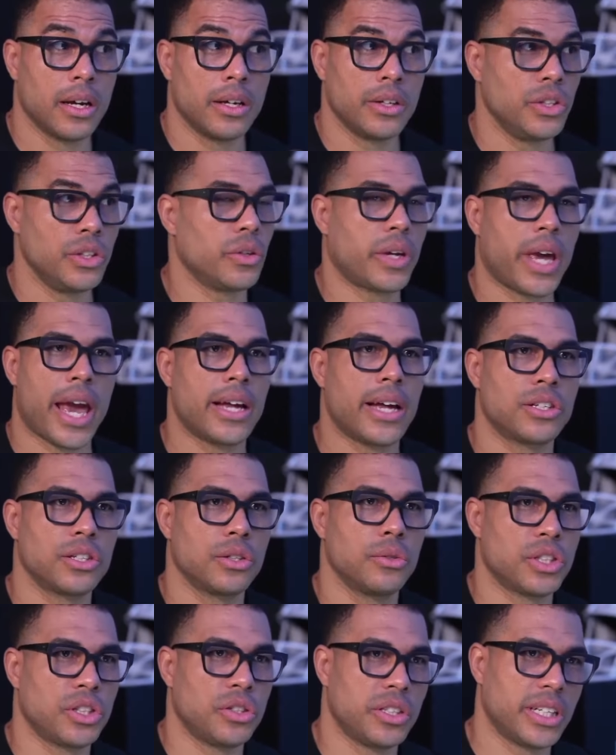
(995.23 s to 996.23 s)
you can't do
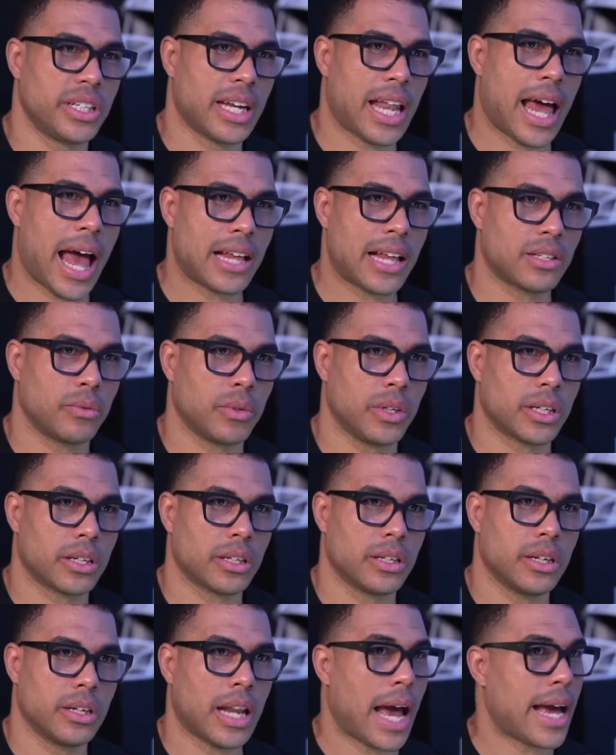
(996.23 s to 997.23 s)
what you did last week.
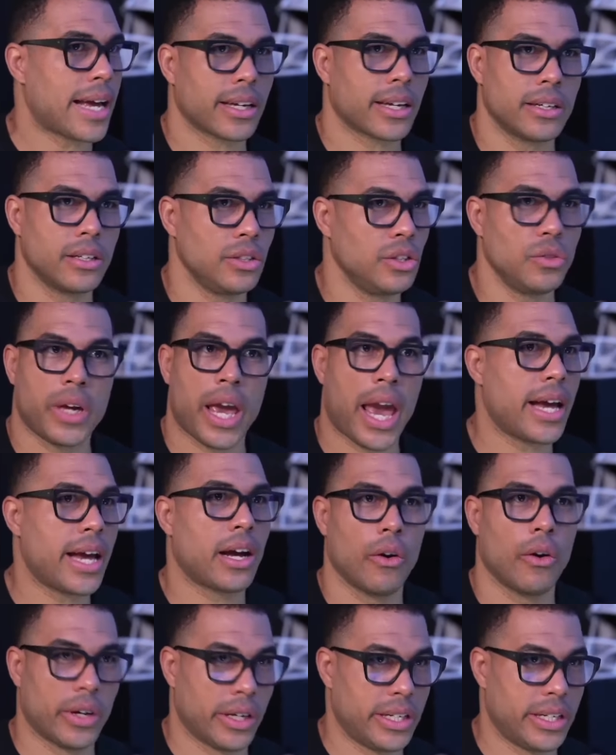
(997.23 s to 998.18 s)
Like, you can't go to